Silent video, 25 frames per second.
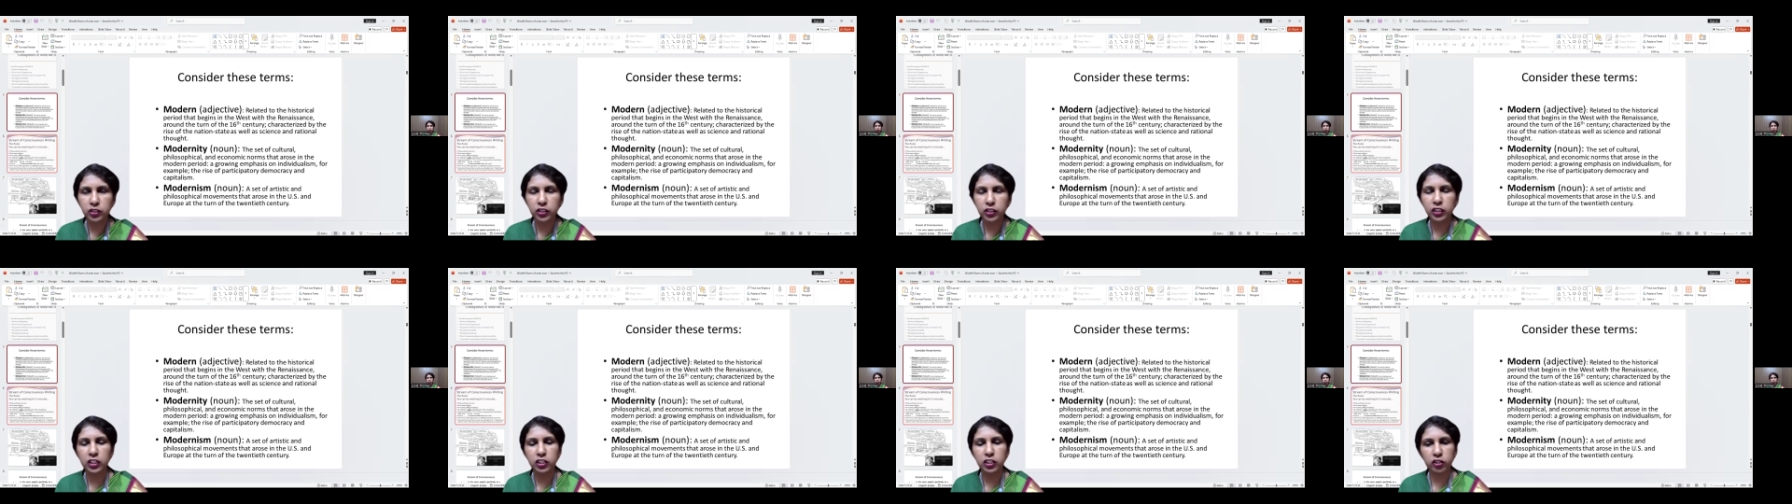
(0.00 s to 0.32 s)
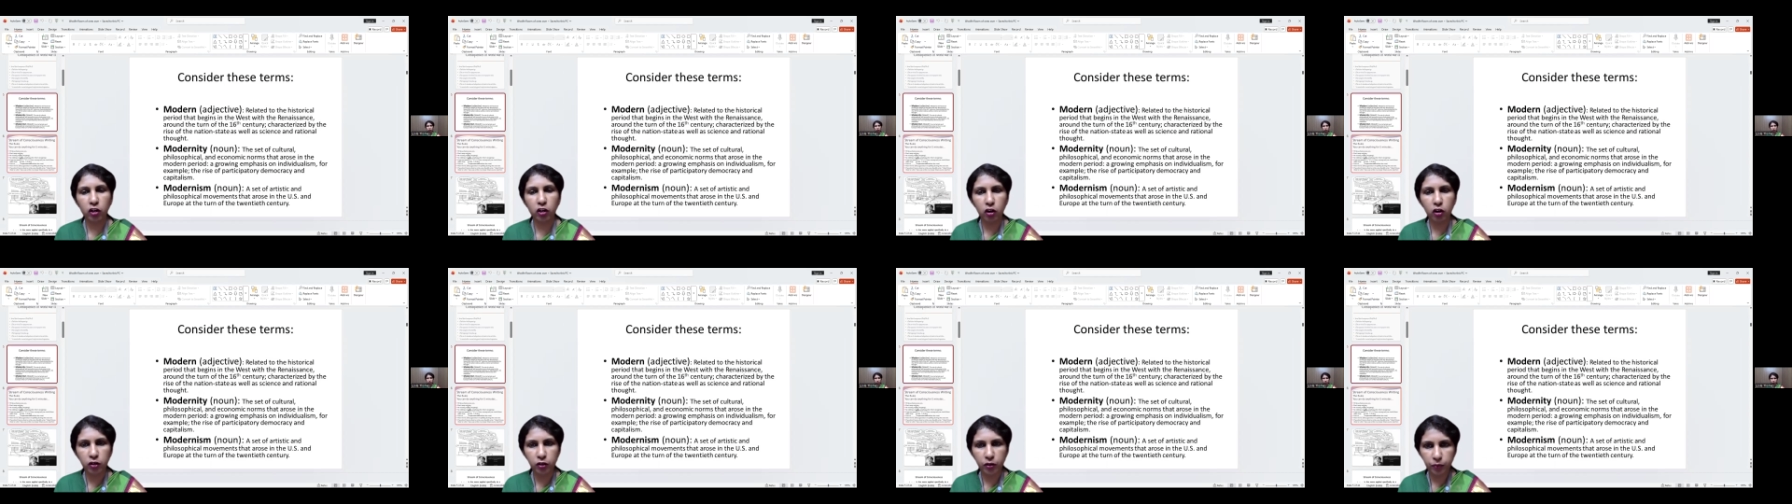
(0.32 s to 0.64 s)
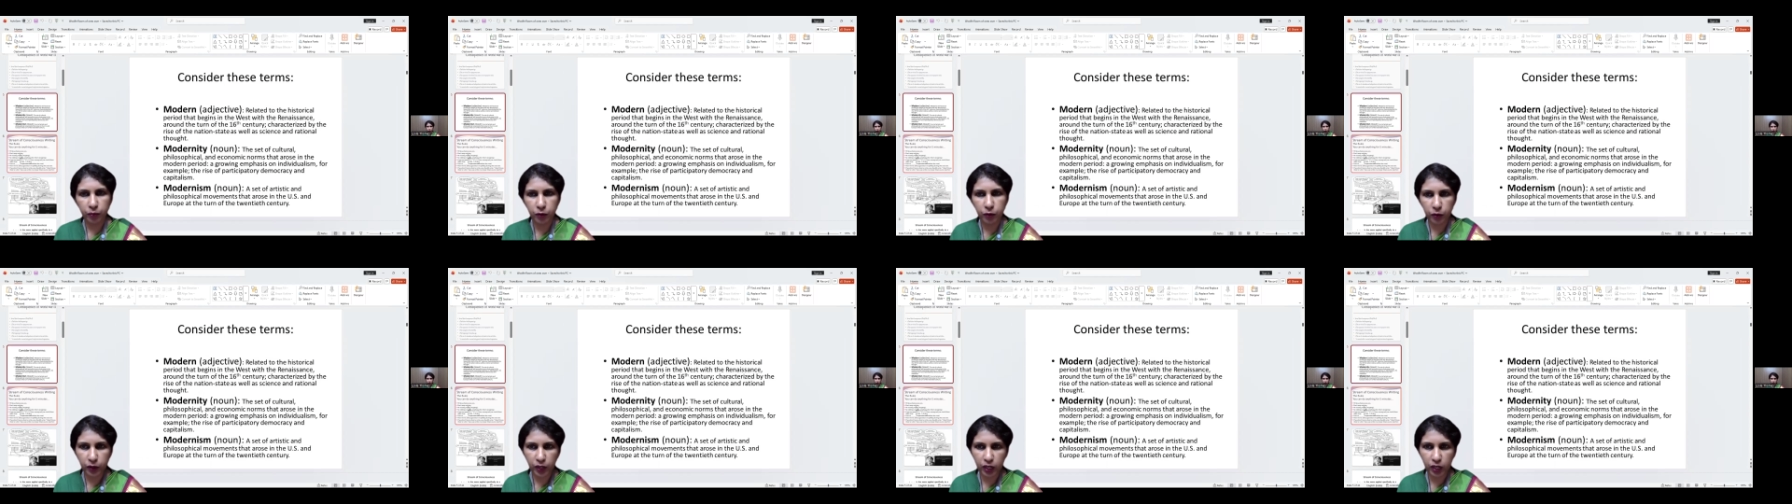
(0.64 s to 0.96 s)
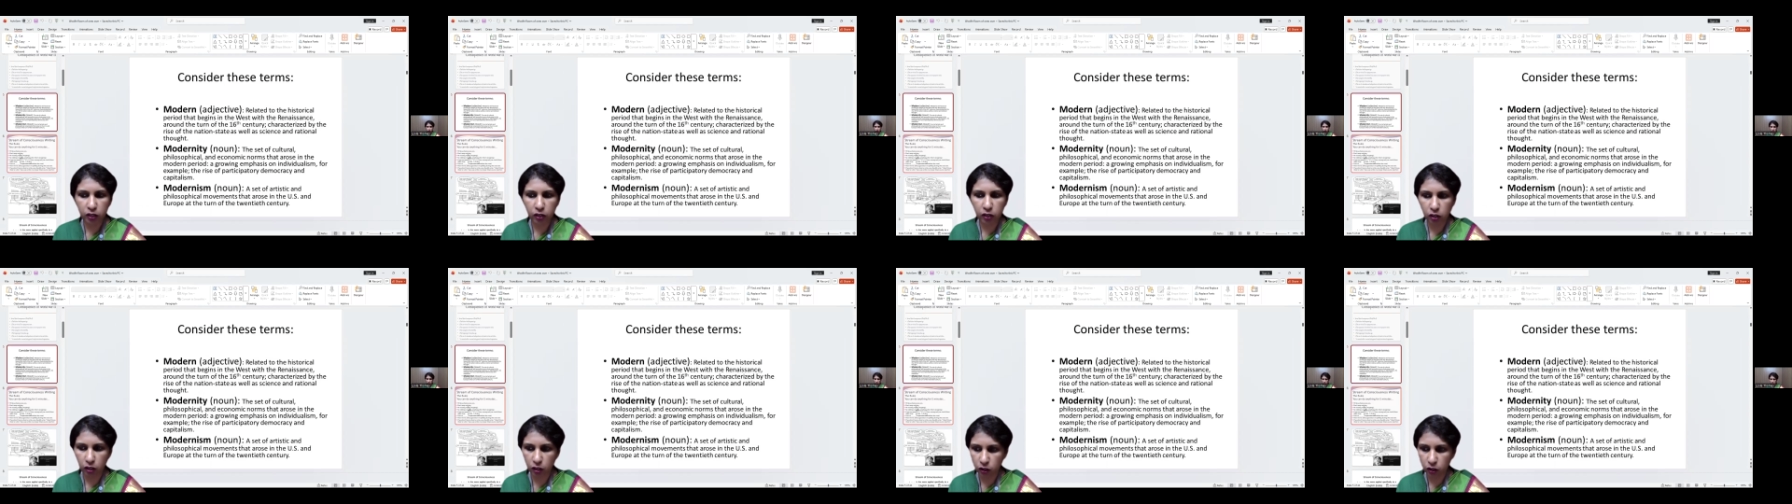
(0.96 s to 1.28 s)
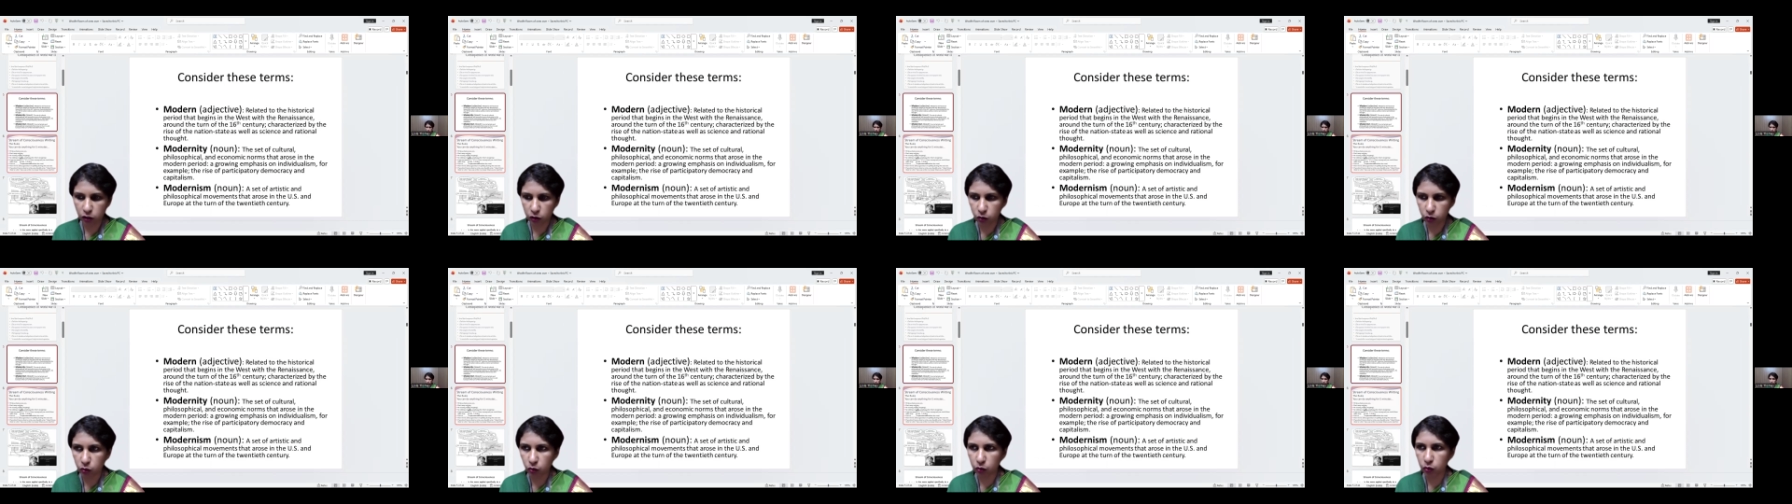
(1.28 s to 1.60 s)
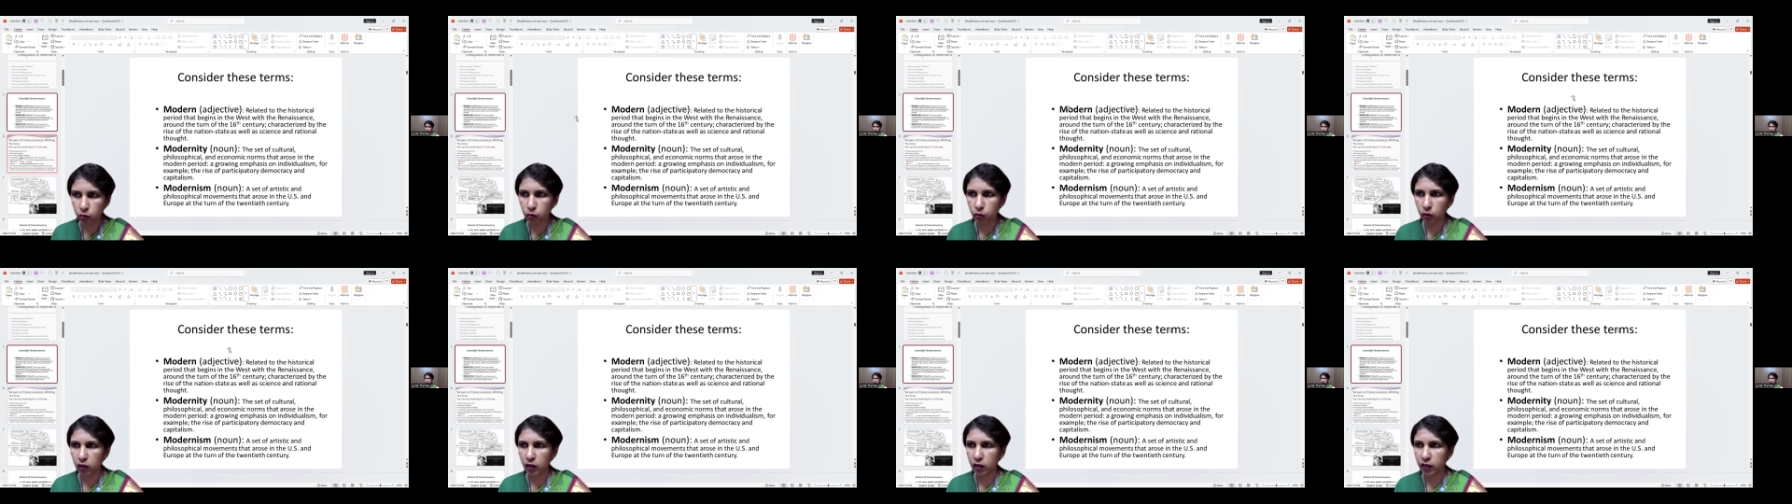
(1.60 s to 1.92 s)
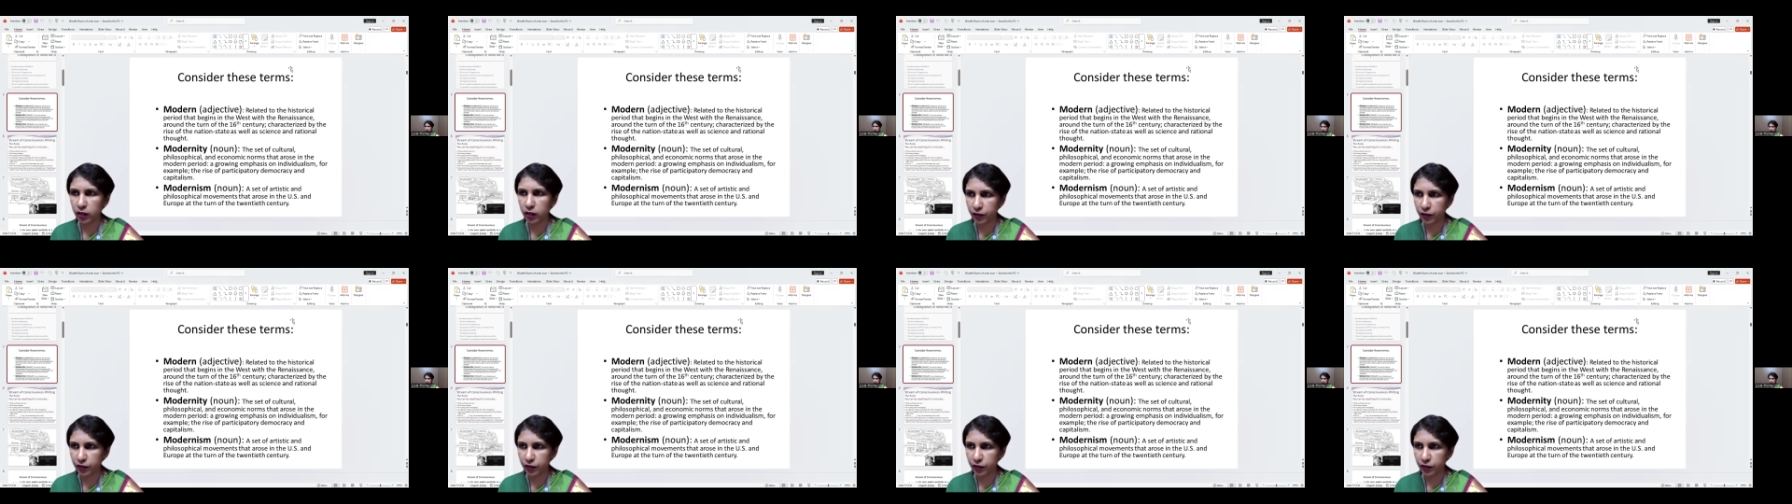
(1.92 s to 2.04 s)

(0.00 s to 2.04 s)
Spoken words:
she has contributed to